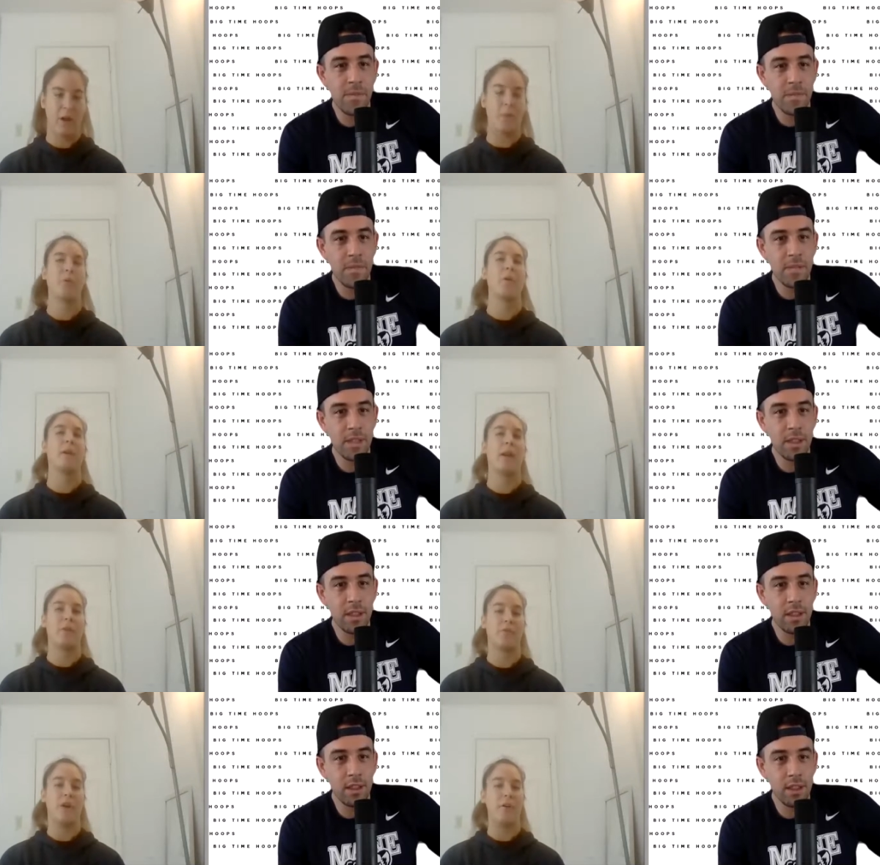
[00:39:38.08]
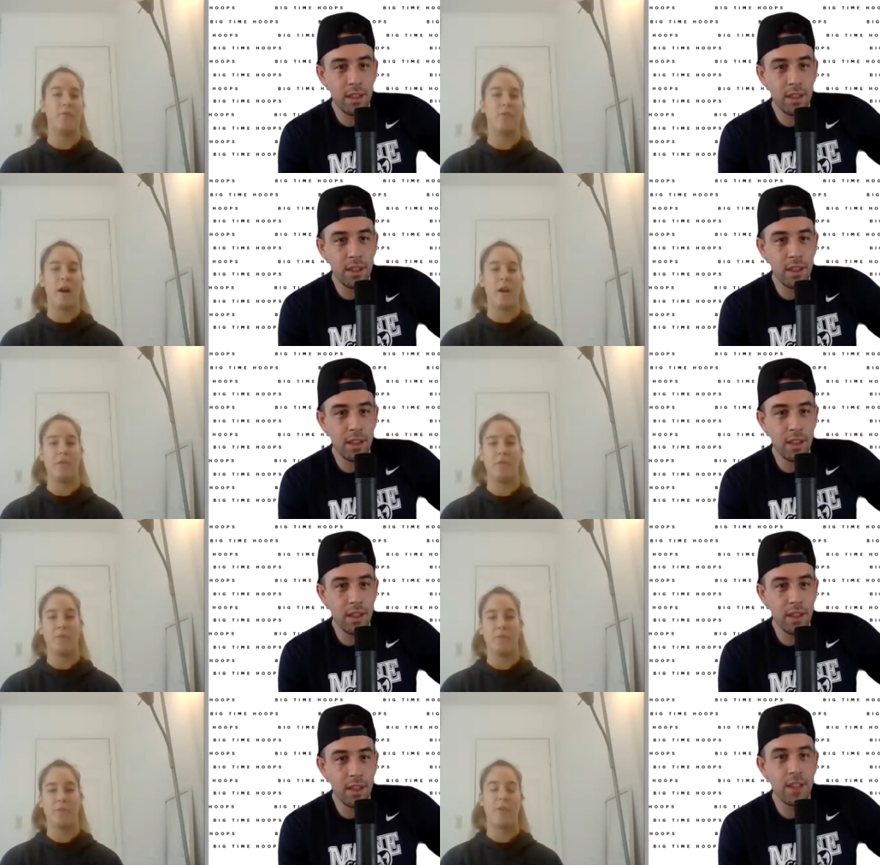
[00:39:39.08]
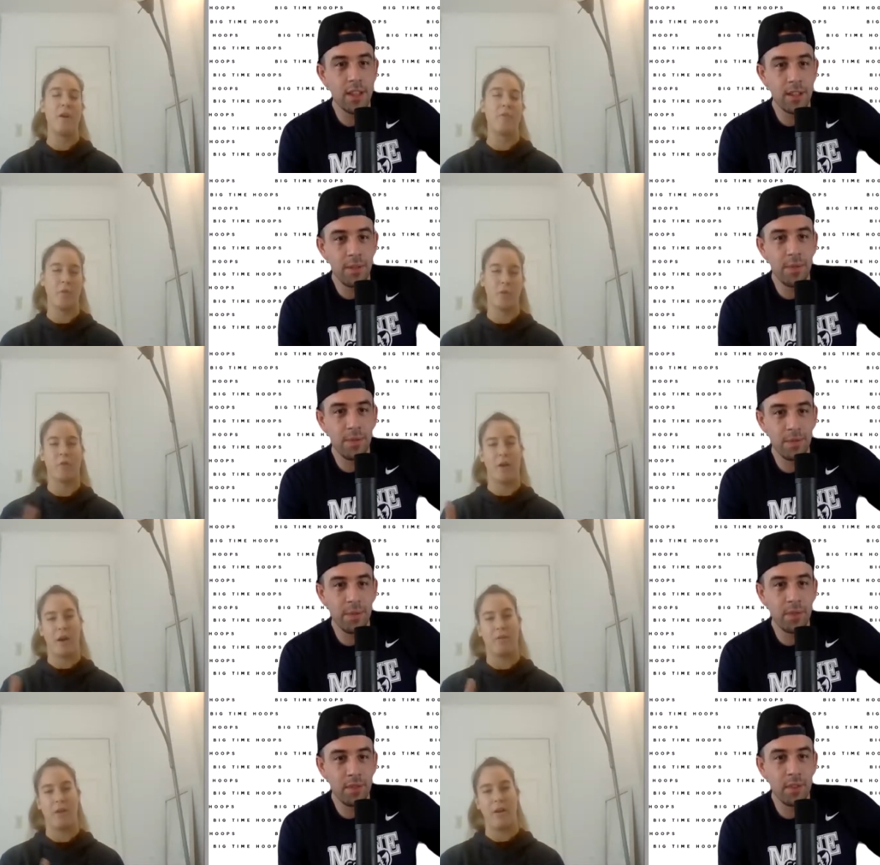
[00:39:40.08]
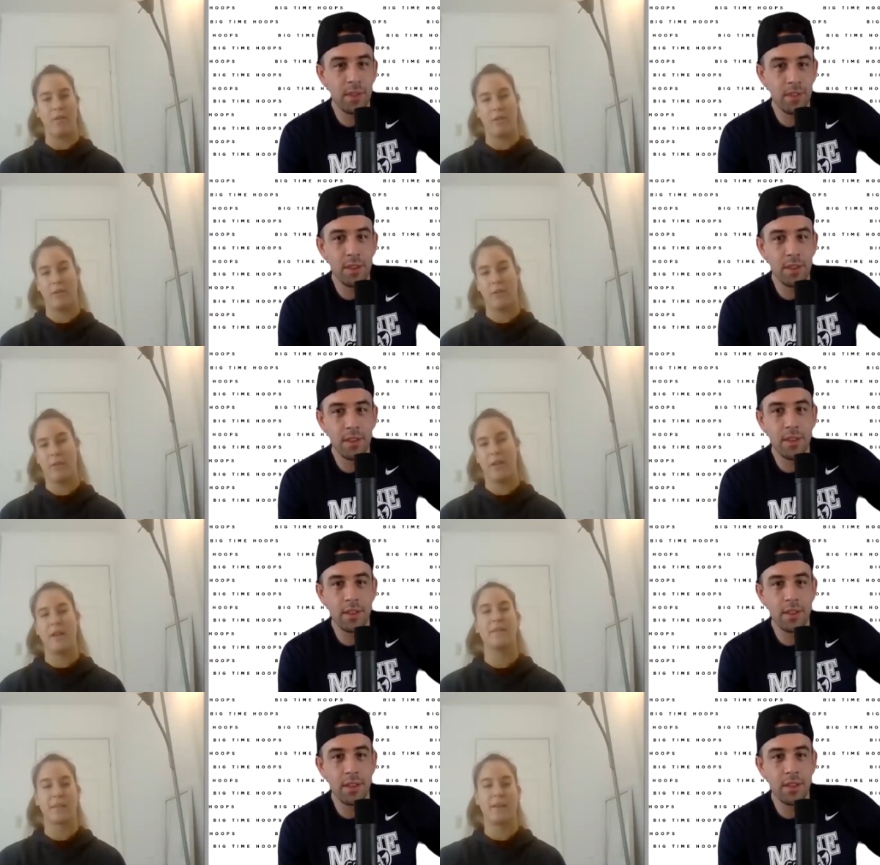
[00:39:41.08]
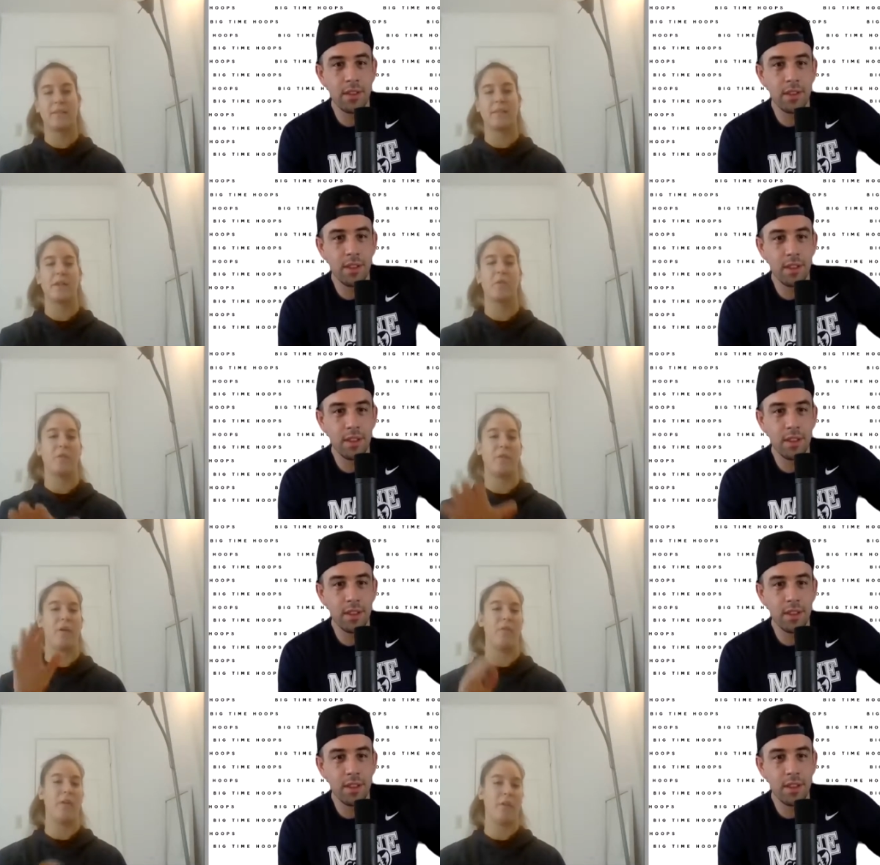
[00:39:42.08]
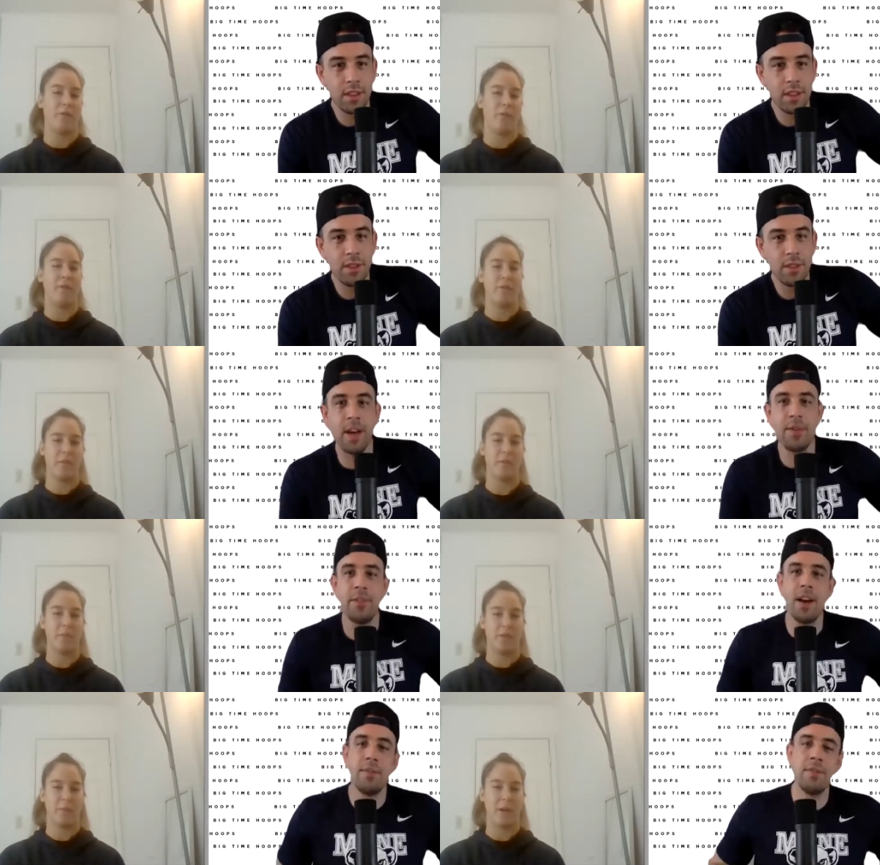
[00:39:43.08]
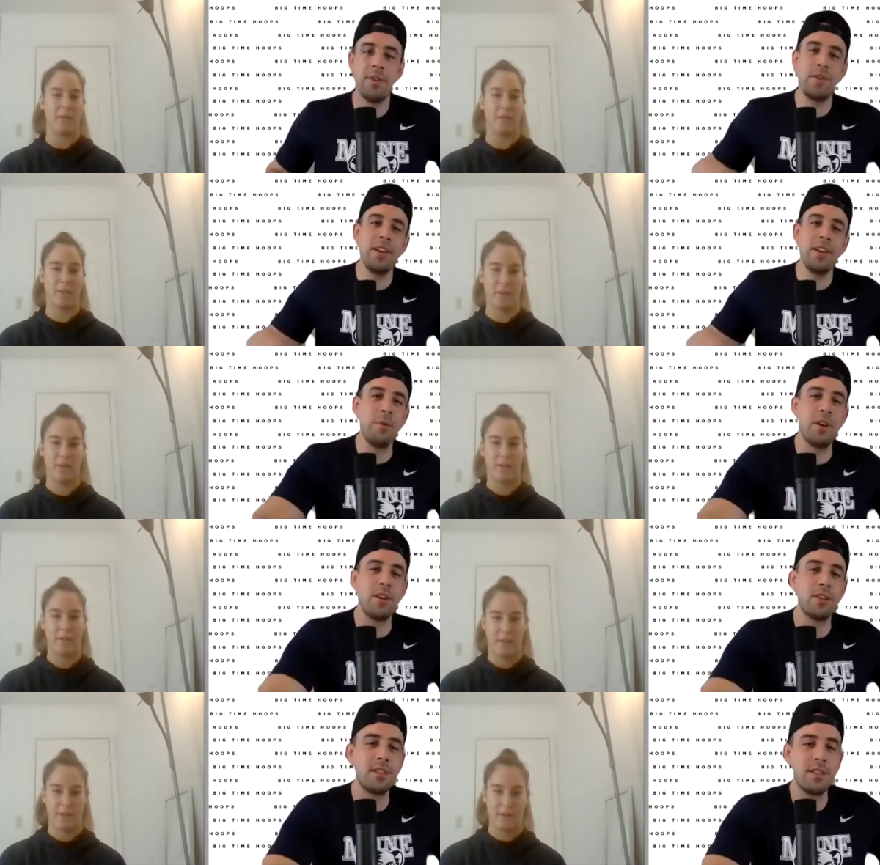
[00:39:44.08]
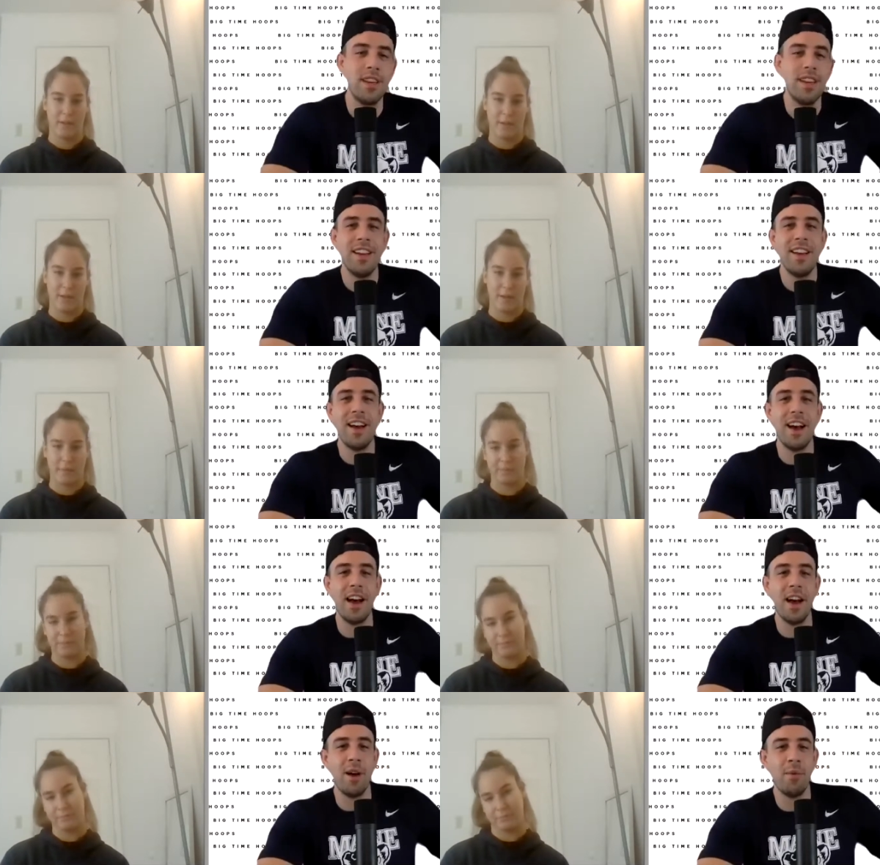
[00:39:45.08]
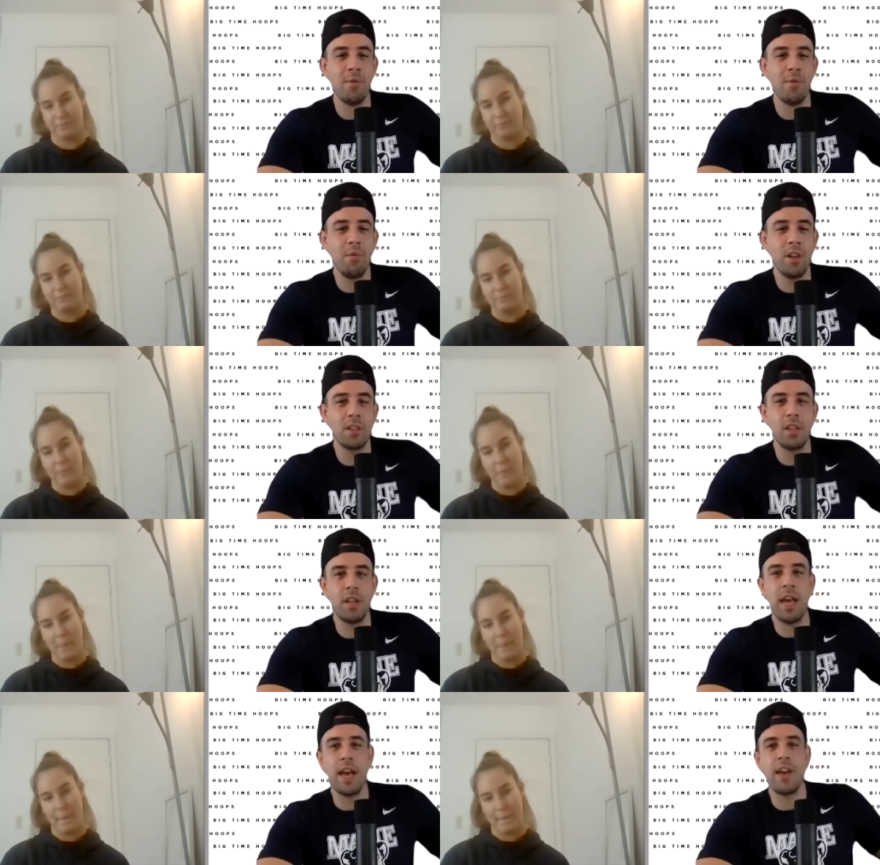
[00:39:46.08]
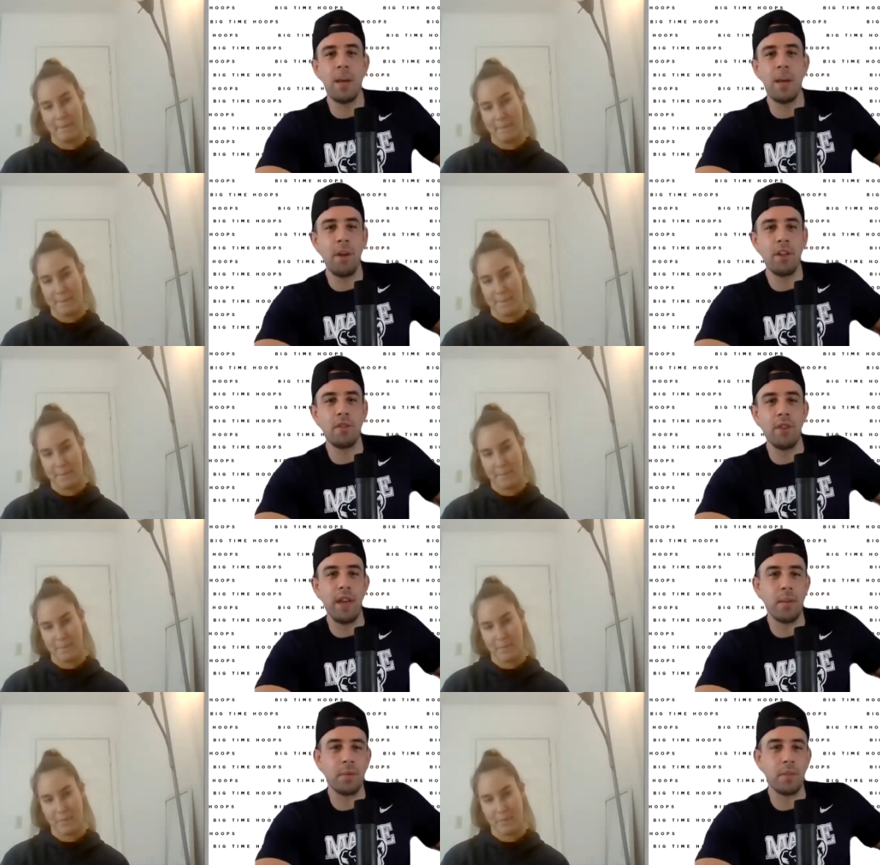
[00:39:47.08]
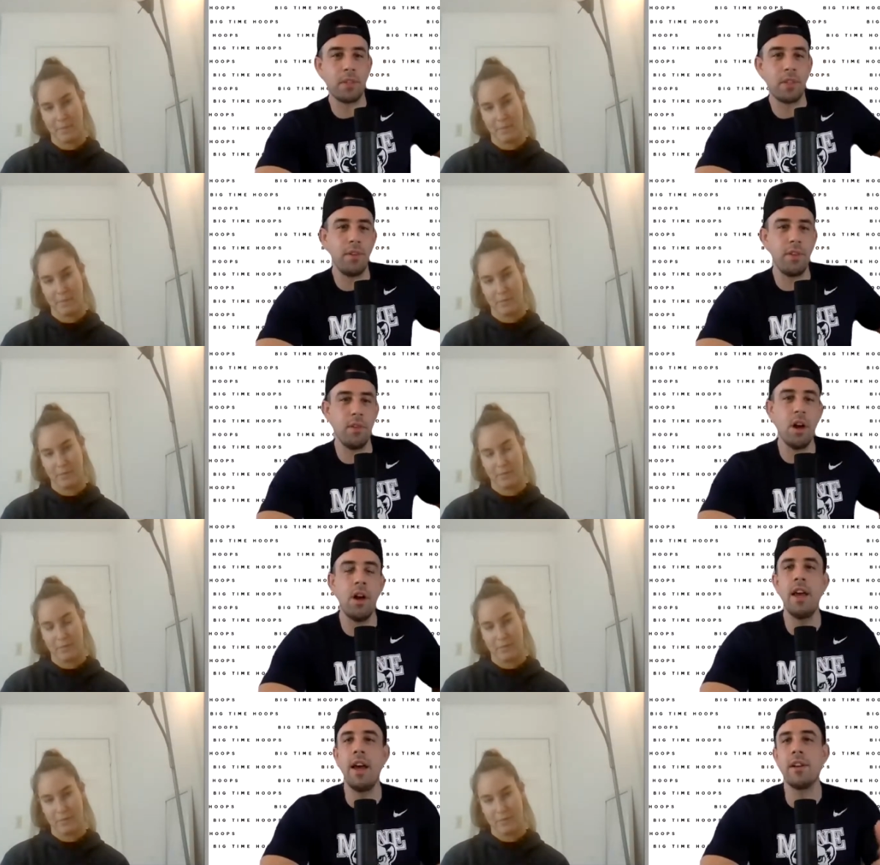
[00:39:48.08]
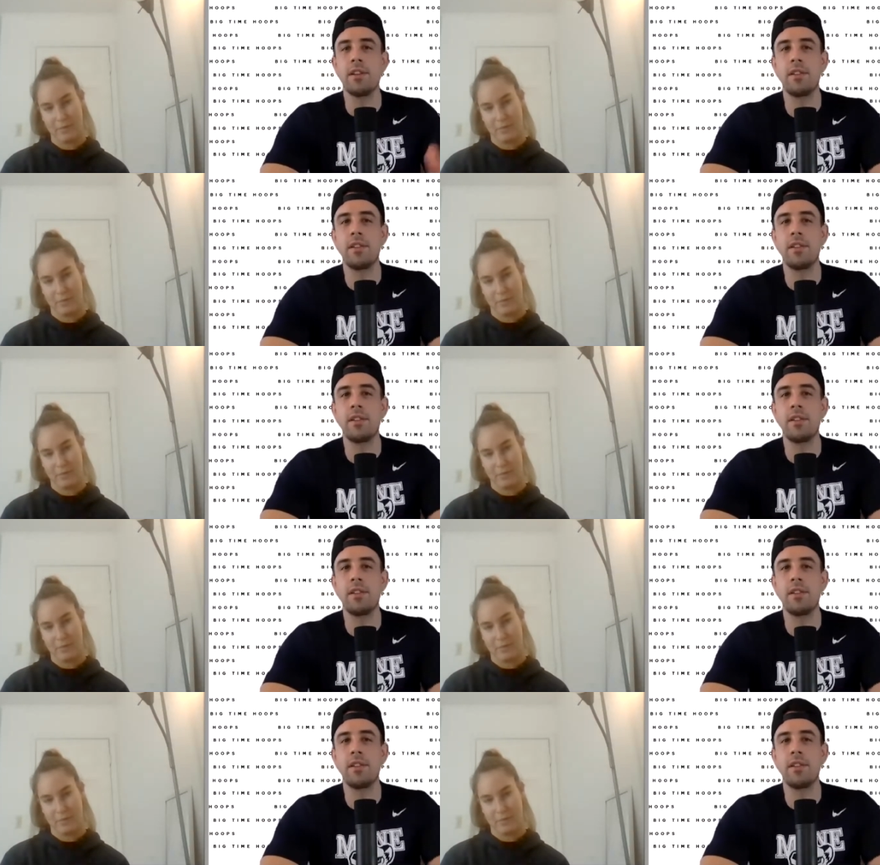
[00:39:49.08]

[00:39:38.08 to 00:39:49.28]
Speaker 1: I'm probably like five, five, five, four, five, five. Let's, let's stick with five, five, five, five,
Speaker 2: five. Okay. That works. Um, what else did I have? I had a bunch of random stuff for you. Oh yeah.